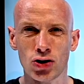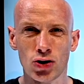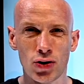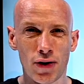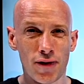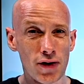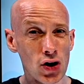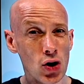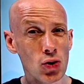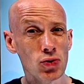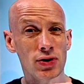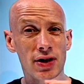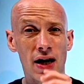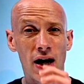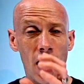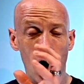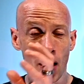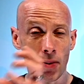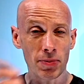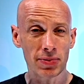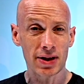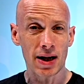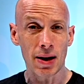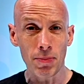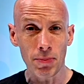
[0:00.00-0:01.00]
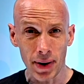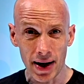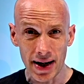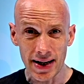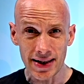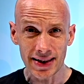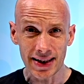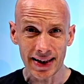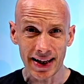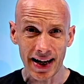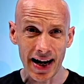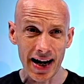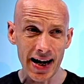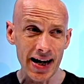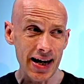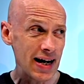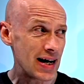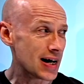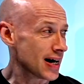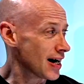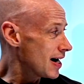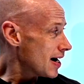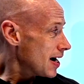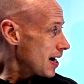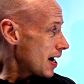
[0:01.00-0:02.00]
So if you're using ARM templates today,
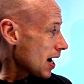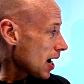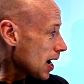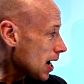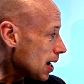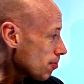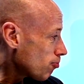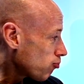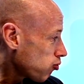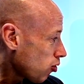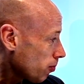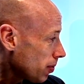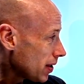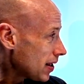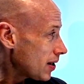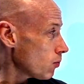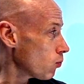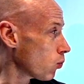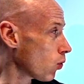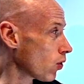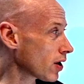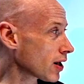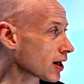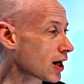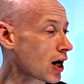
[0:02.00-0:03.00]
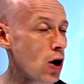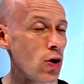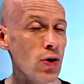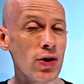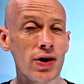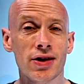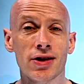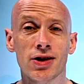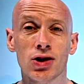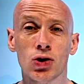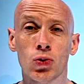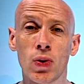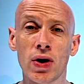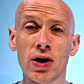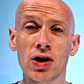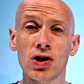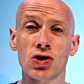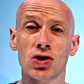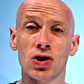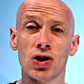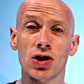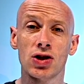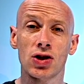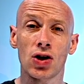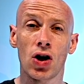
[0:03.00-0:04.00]
uh, probably want to go and switch
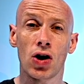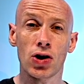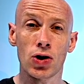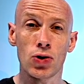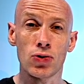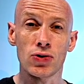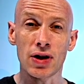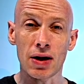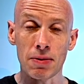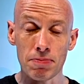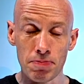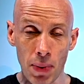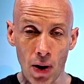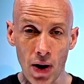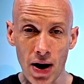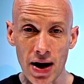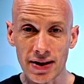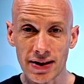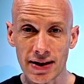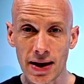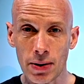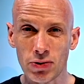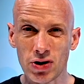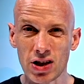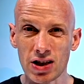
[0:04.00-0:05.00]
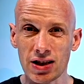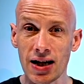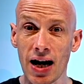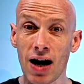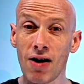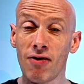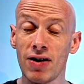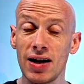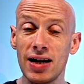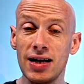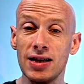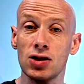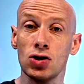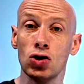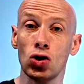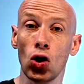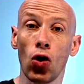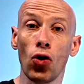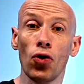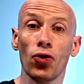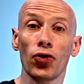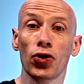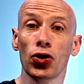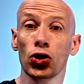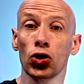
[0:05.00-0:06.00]
to start using Bicep, which is now in its
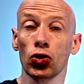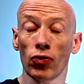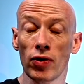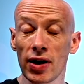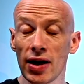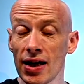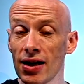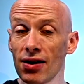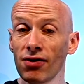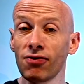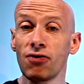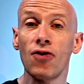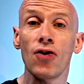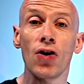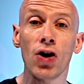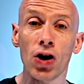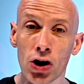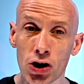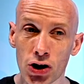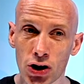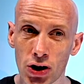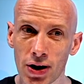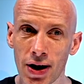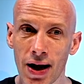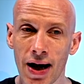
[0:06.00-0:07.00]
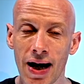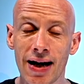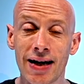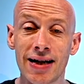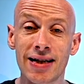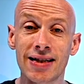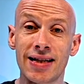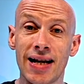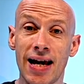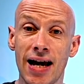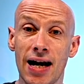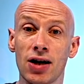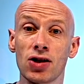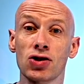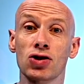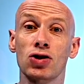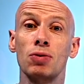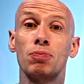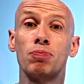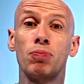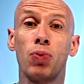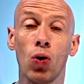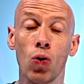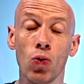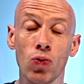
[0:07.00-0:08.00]
.dot three version and is now
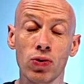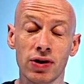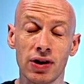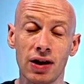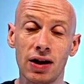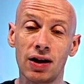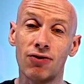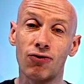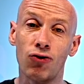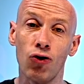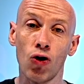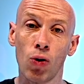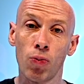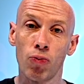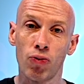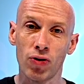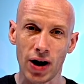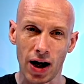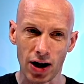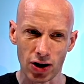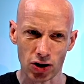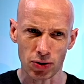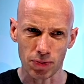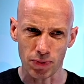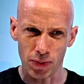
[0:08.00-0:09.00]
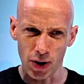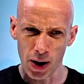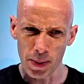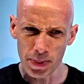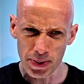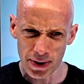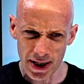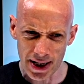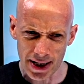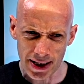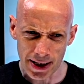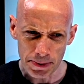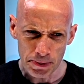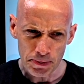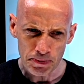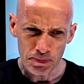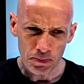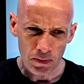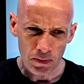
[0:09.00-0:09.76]
supported for production purposes.